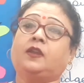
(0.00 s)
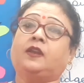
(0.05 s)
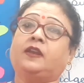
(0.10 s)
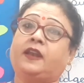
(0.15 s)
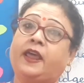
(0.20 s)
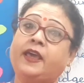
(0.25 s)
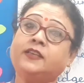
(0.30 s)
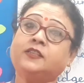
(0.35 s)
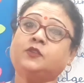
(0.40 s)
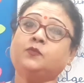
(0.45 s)

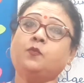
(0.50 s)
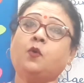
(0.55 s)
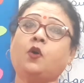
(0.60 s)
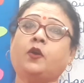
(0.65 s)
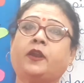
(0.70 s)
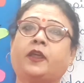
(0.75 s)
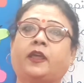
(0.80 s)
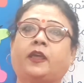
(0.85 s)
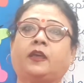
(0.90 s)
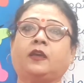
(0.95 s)
Next
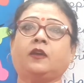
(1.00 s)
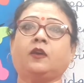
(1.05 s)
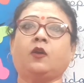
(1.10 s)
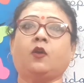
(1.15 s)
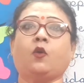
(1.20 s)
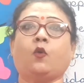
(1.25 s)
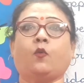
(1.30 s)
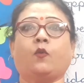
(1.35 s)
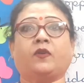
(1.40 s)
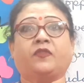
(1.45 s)
morning,
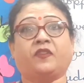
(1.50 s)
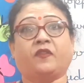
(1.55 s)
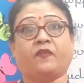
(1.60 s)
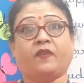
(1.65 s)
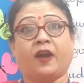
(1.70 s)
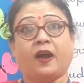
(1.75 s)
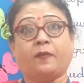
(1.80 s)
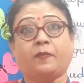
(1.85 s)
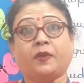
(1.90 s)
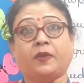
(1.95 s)
when the
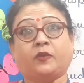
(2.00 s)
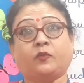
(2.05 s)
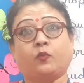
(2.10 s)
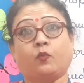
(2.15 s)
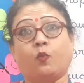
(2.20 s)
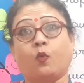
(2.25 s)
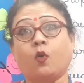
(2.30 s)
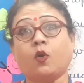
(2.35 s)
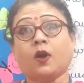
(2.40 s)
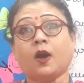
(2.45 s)
rabbit
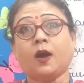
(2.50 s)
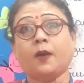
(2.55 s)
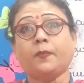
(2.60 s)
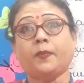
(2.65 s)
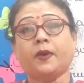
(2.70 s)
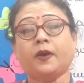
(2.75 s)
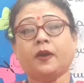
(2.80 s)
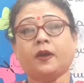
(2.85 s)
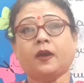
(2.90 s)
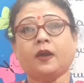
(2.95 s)
woke
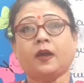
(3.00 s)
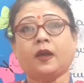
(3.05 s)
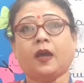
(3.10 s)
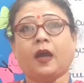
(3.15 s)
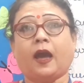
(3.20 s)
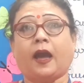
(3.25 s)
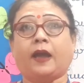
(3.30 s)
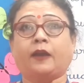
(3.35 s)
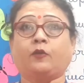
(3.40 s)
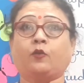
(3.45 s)
up
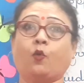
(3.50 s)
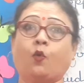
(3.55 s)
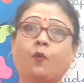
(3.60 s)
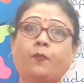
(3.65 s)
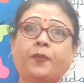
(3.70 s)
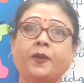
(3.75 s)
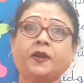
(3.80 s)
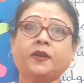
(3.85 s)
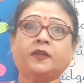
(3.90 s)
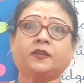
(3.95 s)
and
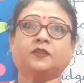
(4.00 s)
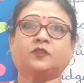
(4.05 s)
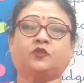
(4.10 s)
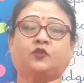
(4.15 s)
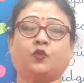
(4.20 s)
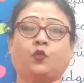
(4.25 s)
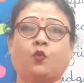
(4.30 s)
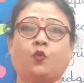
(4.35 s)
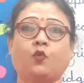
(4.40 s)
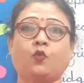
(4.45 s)
opened his
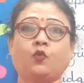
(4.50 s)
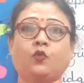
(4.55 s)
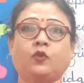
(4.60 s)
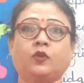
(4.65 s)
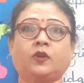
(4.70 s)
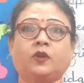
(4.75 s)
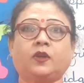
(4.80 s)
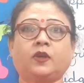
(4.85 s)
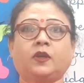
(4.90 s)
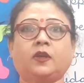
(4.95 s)
door,
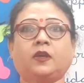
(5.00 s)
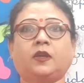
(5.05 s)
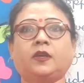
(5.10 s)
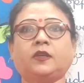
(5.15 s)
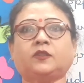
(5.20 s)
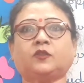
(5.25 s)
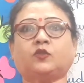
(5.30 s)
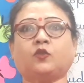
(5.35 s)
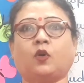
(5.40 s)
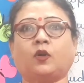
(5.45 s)

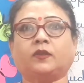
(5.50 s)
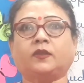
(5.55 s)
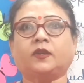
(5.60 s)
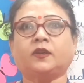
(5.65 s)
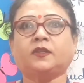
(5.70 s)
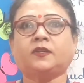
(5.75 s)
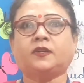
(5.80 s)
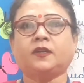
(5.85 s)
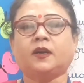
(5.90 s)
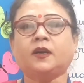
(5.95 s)
he saw
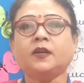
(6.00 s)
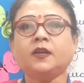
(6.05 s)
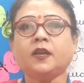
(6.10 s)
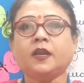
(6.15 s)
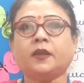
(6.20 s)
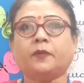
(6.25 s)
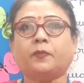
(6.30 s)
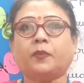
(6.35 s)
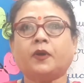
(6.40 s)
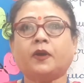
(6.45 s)
the
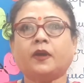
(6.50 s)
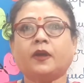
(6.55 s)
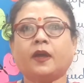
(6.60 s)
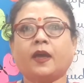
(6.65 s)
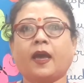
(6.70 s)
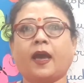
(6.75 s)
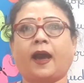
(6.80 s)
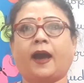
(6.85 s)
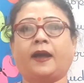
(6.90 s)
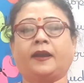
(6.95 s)
turnip
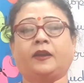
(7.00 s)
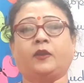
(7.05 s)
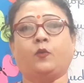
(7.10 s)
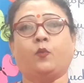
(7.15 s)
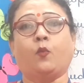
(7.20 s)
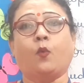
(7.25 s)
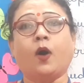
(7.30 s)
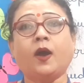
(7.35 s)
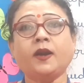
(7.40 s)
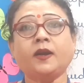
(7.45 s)
and he
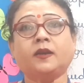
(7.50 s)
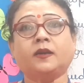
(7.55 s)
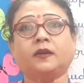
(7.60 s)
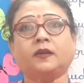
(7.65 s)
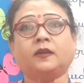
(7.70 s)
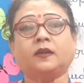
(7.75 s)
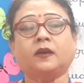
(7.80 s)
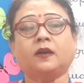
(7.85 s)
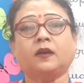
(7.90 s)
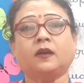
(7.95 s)

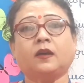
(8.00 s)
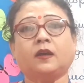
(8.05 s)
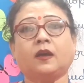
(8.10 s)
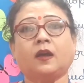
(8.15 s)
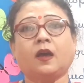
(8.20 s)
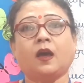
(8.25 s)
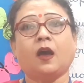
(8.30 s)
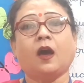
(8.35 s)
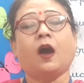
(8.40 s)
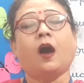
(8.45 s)
wondered
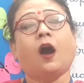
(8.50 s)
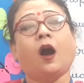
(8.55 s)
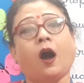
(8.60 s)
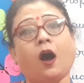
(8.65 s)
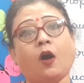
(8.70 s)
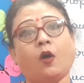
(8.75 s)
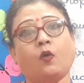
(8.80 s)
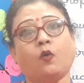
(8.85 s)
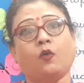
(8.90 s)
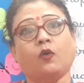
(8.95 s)

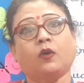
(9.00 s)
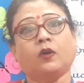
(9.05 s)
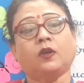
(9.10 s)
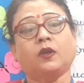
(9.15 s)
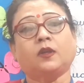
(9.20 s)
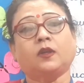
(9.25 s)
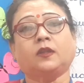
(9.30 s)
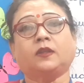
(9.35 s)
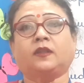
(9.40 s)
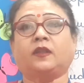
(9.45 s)
how
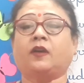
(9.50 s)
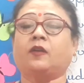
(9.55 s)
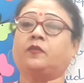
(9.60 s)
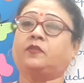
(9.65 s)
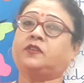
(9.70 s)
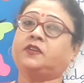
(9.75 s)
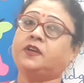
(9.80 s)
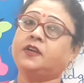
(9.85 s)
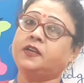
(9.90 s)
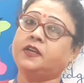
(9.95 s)

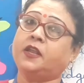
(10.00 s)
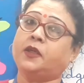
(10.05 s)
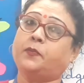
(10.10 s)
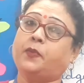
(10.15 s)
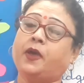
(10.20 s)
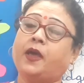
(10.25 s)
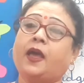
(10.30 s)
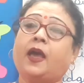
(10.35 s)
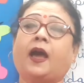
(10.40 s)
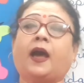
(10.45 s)
the
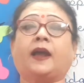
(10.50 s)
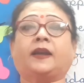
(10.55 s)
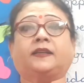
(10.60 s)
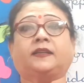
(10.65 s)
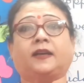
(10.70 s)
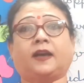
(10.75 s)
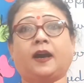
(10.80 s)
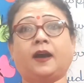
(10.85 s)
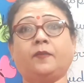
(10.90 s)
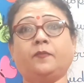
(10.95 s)
turnip had
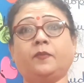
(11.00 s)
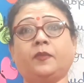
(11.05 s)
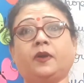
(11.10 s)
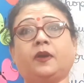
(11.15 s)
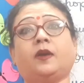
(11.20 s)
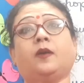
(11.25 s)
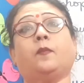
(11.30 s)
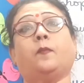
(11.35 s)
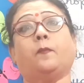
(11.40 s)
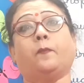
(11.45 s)
come
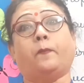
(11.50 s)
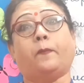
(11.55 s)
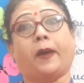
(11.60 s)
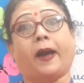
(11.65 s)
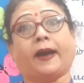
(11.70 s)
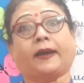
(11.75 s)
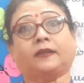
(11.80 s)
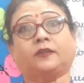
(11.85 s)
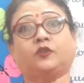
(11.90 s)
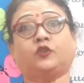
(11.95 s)

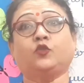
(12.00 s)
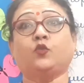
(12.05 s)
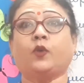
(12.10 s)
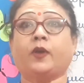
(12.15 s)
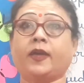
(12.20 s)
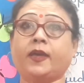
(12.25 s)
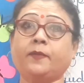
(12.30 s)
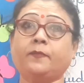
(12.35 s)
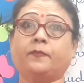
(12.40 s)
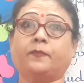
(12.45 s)
back to
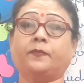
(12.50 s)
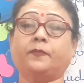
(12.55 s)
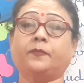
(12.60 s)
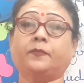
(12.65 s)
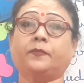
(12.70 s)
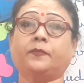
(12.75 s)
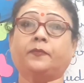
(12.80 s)
him.